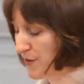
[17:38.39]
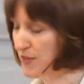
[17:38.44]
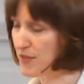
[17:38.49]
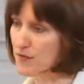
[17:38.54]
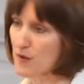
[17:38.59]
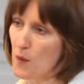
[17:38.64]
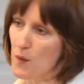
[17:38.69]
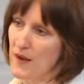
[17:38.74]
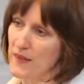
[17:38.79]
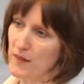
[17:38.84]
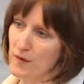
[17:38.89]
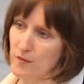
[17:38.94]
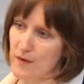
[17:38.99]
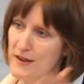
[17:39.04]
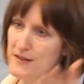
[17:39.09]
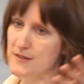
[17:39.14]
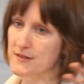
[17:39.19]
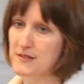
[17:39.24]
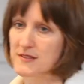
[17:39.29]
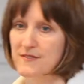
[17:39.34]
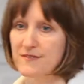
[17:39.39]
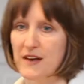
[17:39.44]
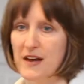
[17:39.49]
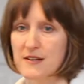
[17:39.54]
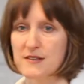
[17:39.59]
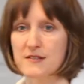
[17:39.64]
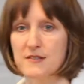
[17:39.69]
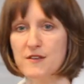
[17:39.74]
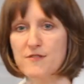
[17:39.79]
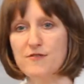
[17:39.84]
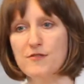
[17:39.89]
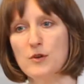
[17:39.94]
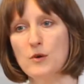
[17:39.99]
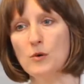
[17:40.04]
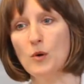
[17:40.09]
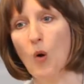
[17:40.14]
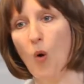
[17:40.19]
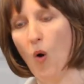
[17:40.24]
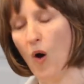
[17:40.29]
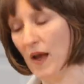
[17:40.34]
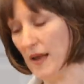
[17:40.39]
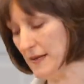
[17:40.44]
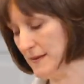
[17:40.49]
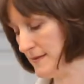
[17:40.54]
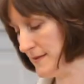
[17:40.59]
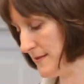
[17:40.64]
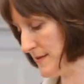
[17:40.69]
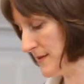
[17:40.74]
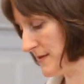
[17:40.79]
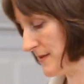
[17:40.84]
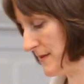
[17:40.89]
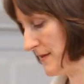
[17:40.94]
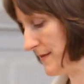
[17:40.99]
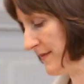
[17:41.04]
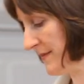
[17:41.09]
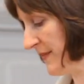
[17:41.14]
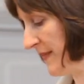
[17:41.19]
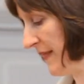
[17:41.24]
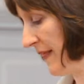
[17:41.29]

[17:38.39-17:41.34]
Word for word: for throwing the rest of us a few coins.